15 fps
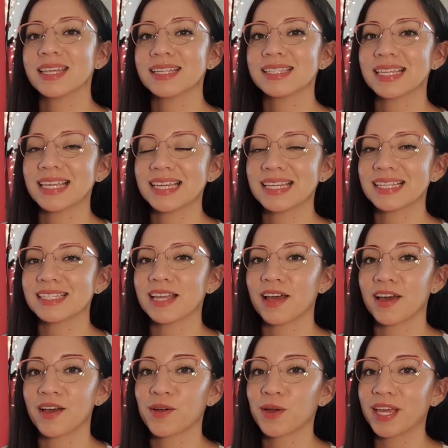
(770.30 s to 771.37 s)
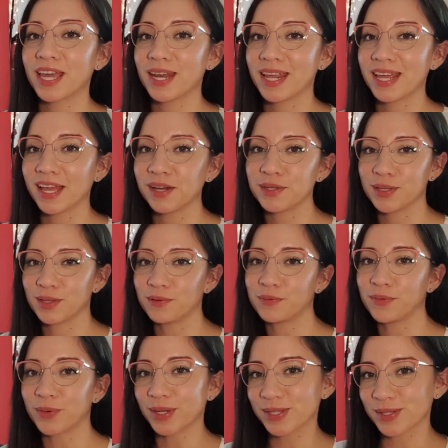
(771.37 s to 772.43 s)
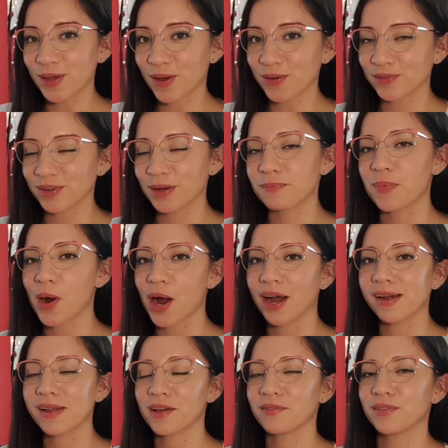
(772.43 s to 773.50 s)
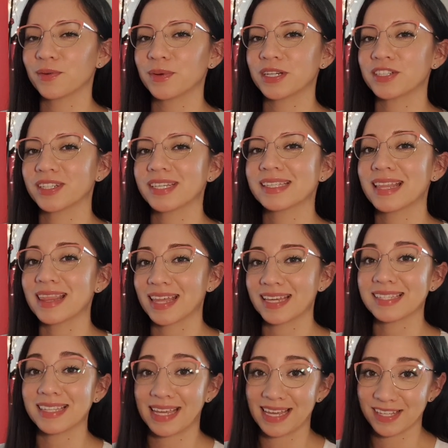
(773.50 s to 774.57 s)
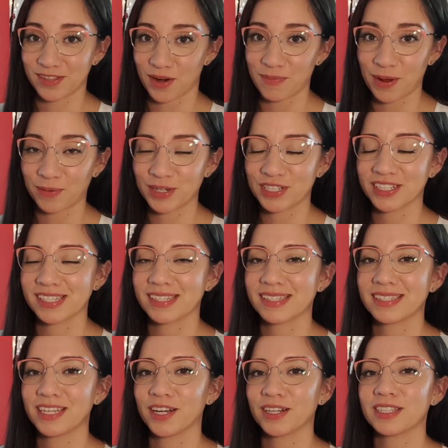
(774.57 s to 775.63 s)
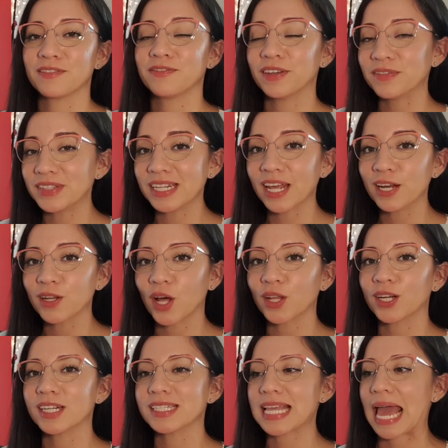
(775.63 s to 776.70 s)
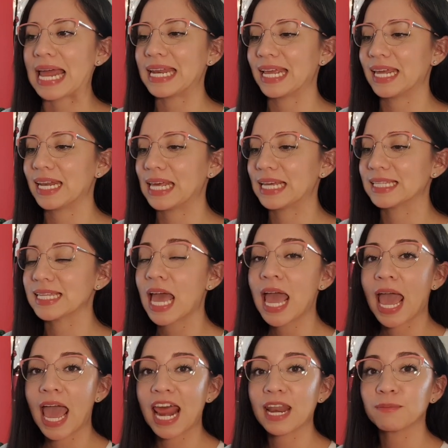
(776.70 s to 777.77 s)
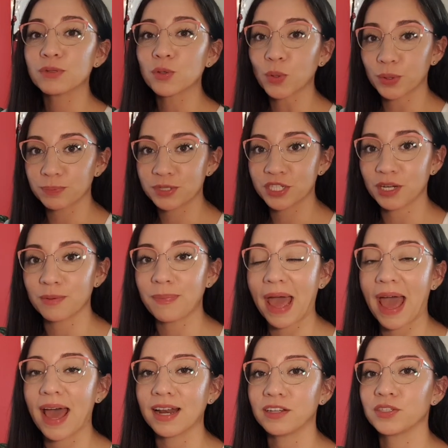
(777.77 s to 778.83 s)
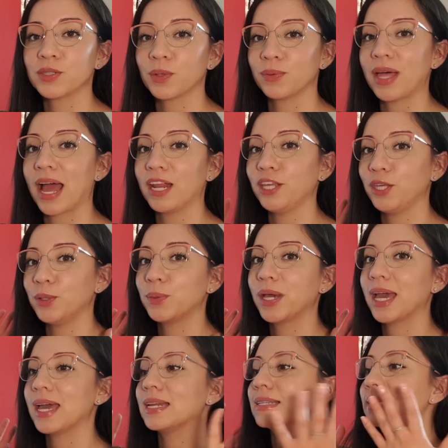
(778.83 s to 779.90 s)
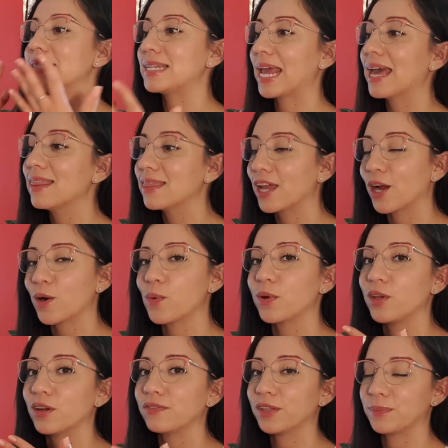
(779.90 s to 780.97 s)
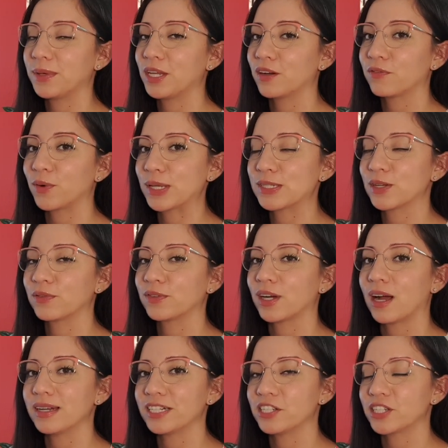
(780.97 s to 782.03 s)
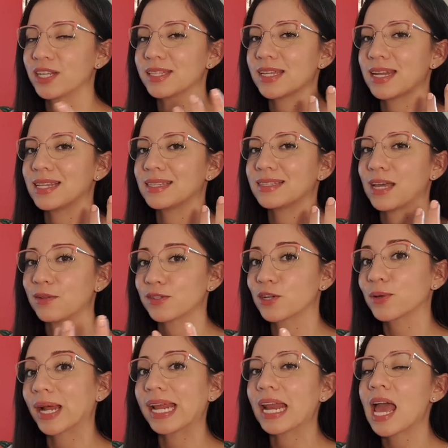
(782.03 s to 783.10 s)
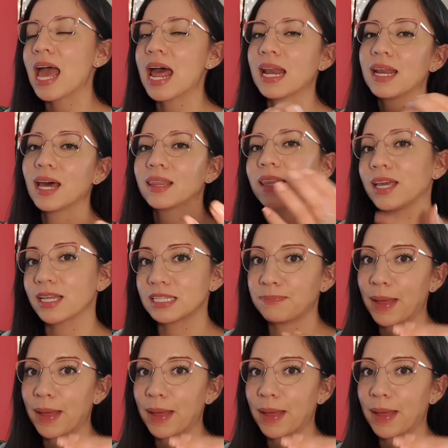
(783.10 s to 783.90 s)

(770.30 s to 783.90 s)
This is getting into the voiceover part of the wish list. This is on my wish list this year. It's fifty-nine dollars, and it is an absorption pad so that you can stand there when you're filming your voiceover auditions and it sounds great. Nothing is